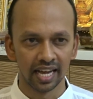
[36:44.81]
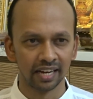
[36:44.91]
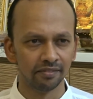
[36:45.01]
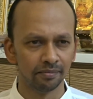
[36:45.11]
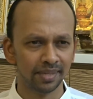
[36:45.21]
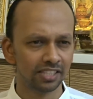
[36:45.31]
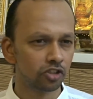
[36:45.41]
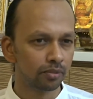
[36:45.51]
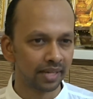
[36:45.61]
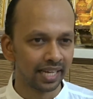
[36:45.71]
And
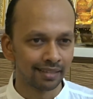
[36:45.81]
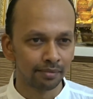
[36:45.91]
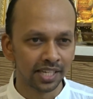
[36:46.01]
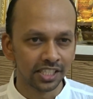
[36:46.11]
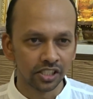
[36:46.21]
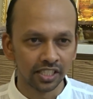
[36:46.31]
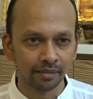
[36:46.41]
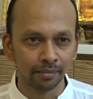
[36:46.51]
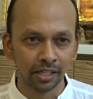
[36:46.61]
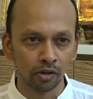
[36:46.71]
based on my explanation,
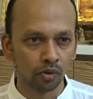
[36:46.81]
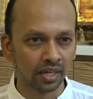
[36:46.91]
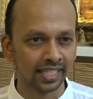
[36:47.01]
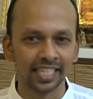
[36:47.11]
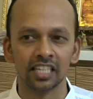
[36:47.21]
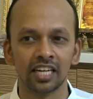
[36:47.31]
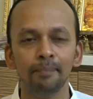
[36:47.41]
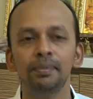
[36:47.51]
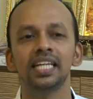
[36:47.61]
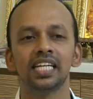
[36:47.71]
it might look like they are
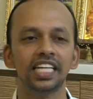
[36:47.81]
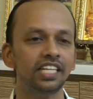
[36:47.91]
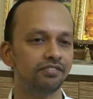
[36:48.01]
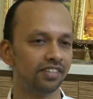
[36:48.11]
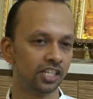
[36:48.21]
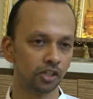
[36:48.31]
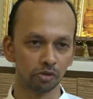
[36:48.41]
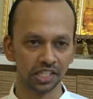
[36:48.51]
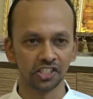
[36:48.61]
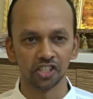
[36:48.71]
completely different
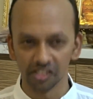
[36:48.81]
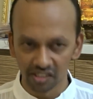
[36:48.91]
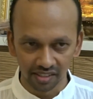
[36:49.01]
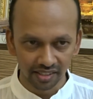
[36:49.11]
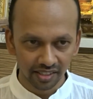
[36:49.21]
to each other.